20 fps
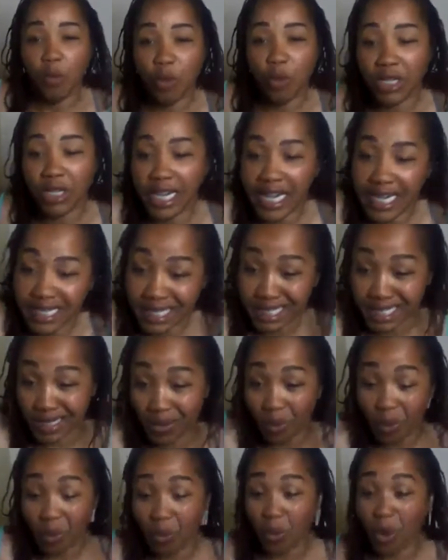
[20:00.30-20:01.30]
Release
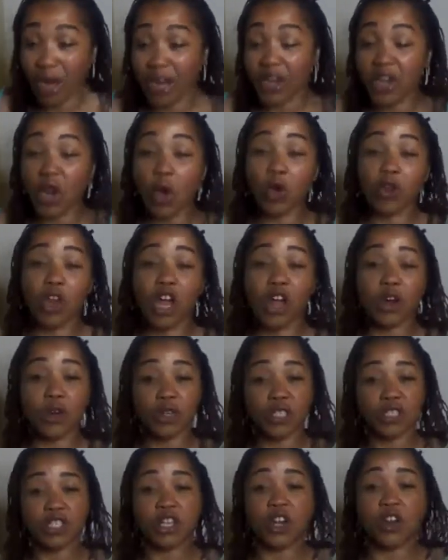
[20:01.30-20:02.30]
what no
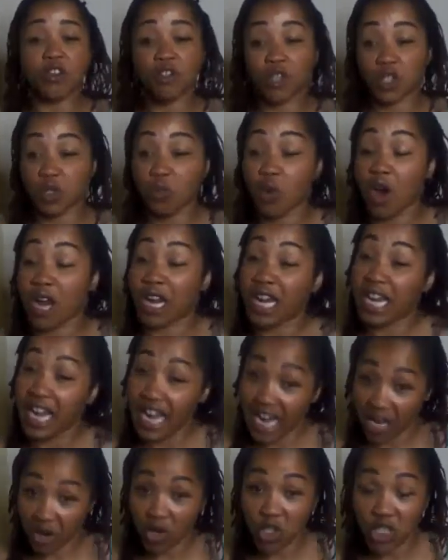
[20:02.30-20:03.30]
longer serves you on an
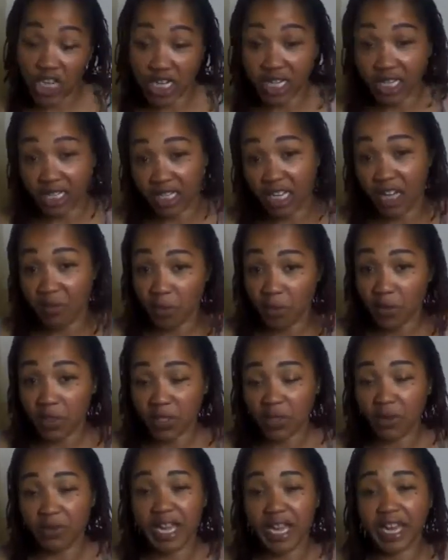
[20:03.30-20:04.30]
energetic level
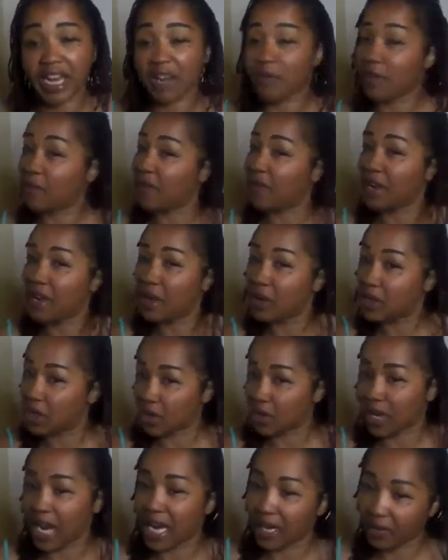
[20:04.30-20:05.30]
so that everything
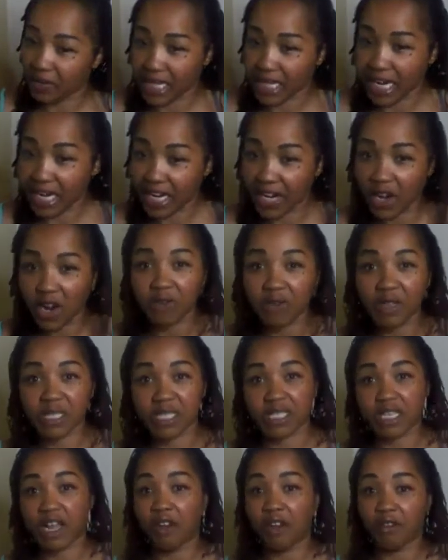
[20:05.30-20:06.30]
else will kind of take care of
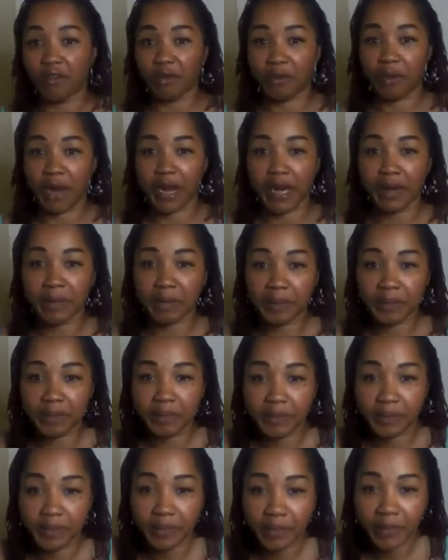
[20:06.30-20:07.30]
itself,
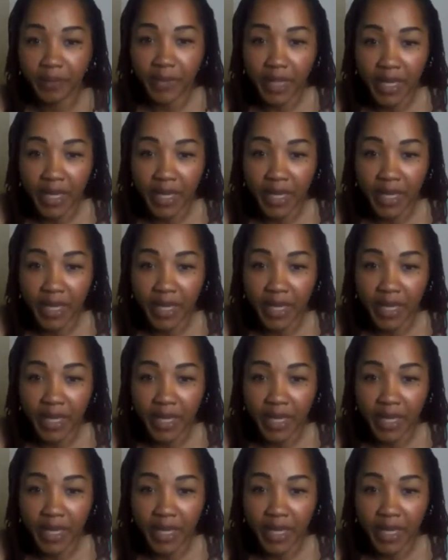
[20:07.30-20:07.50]
right?